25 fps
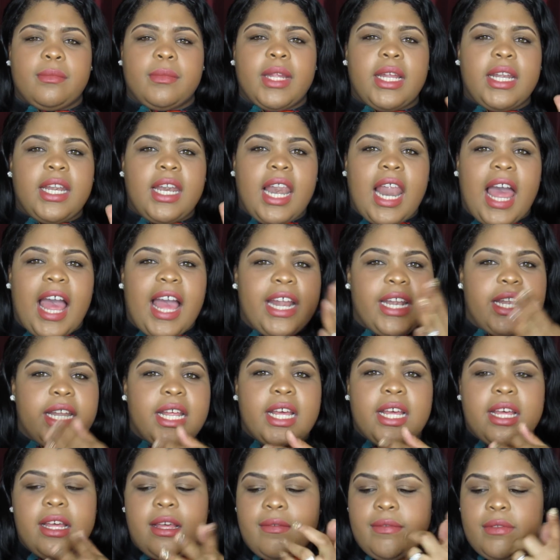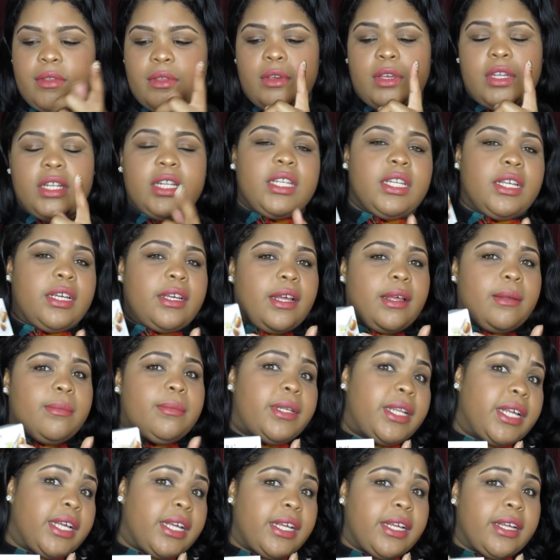you can look
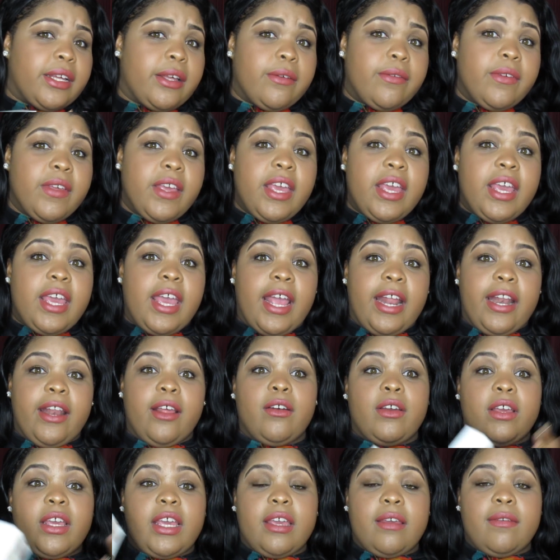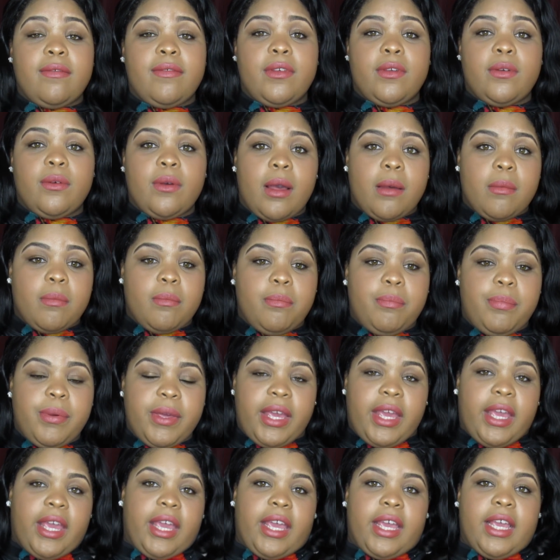up Dove, and it'll give you a
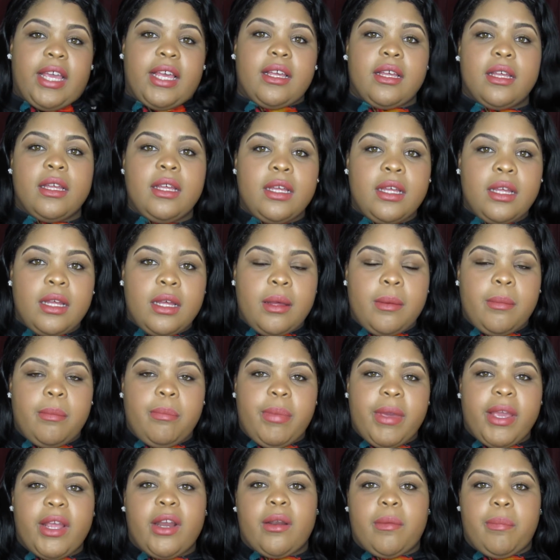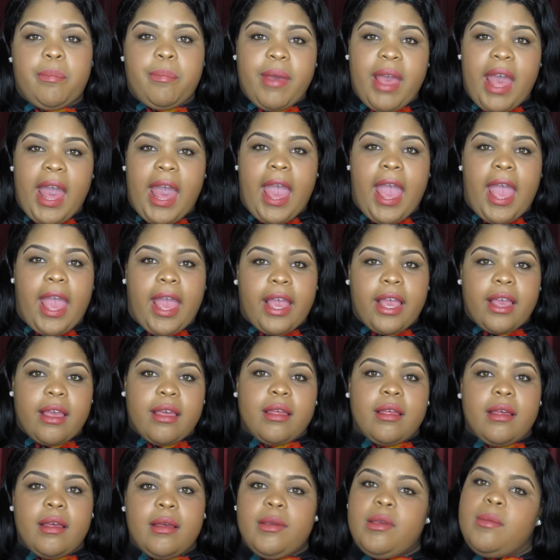bigger pack.
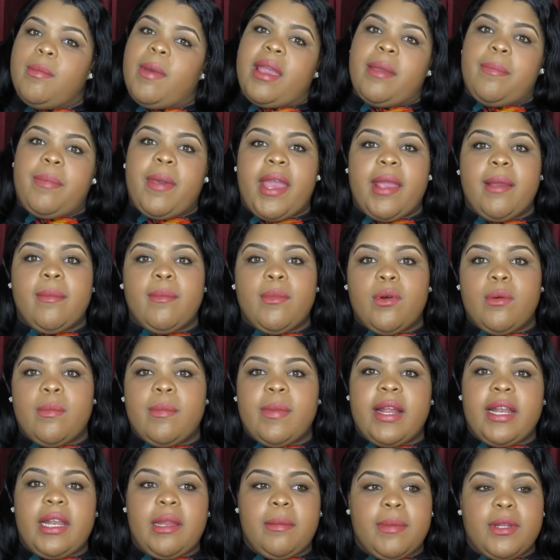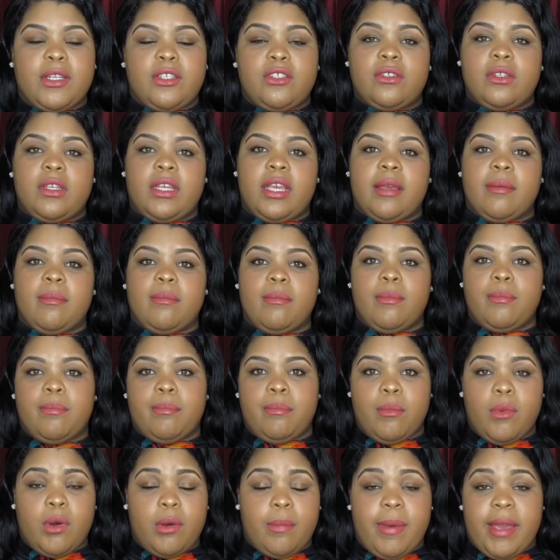You might pay more money, but you get
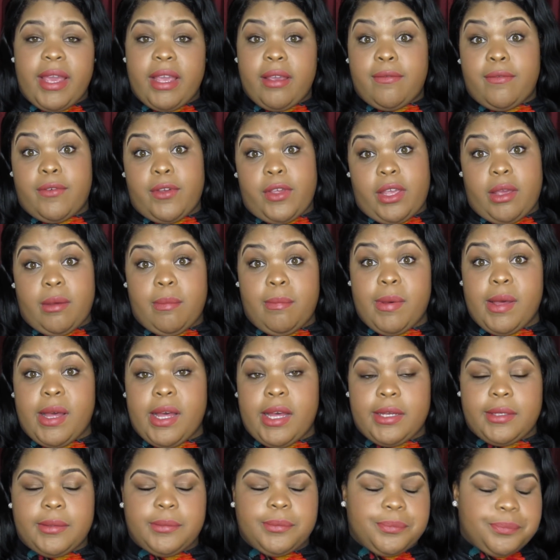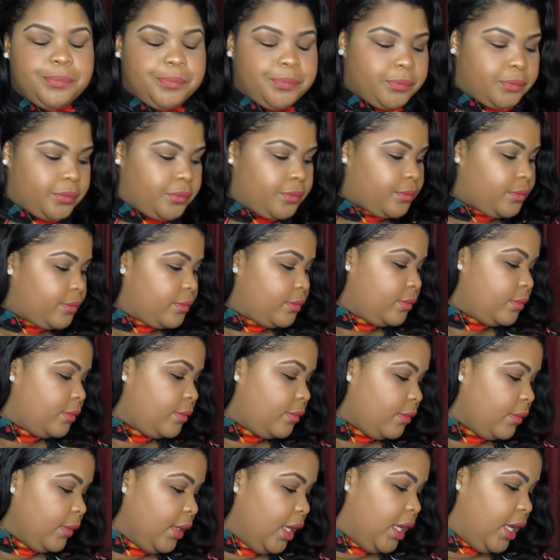more bang for your buck.
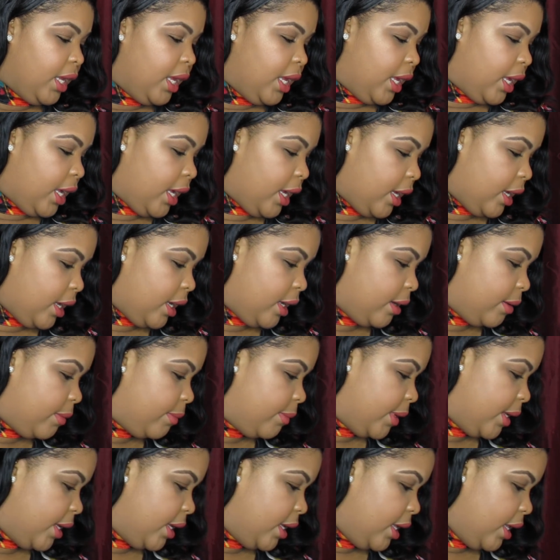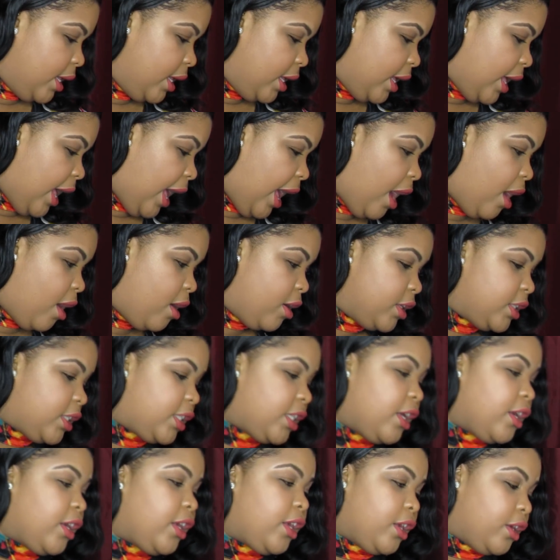I
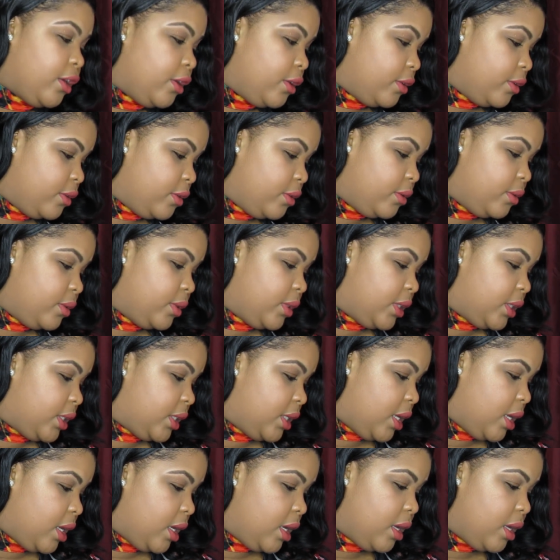also use